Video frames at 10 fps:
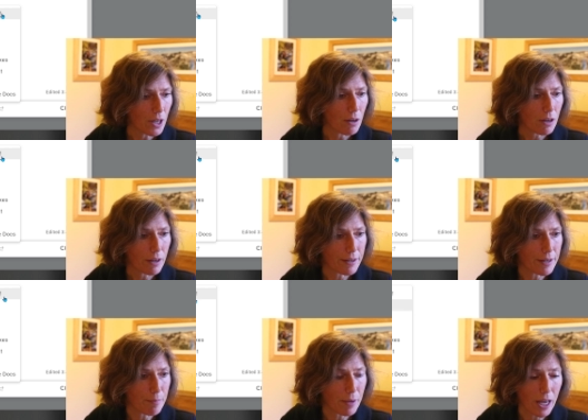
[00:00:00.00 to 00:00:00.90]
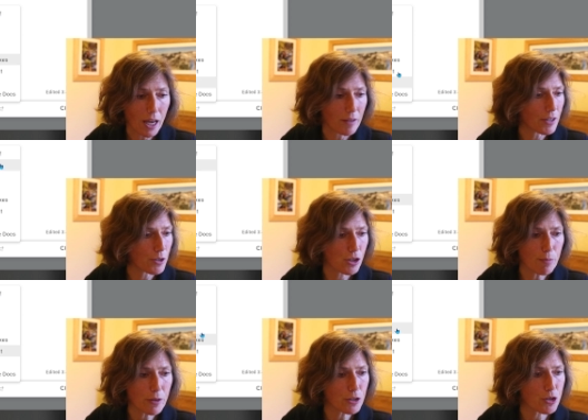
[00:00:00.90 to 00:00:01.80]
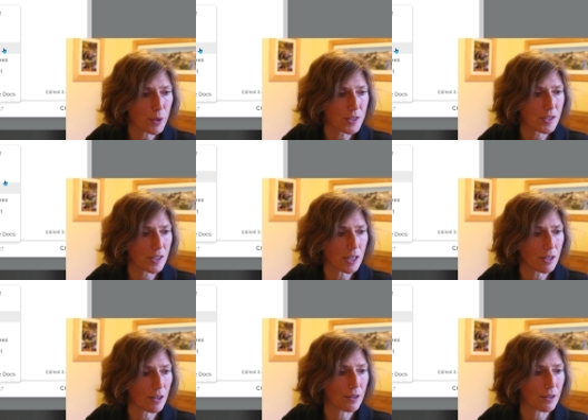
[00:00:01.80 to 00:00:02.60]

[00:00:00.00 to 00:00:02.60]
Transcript: Um, and there's some other choices here.